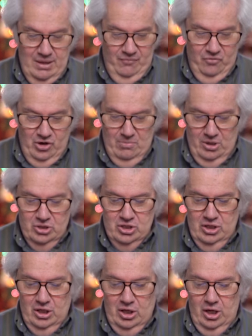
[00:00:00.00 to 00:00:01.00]
and very much
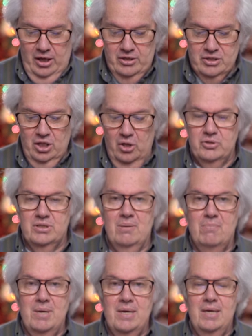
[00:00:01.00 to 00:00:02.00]
in, as close to
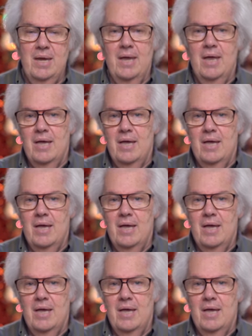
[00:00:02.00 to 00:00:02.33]
me,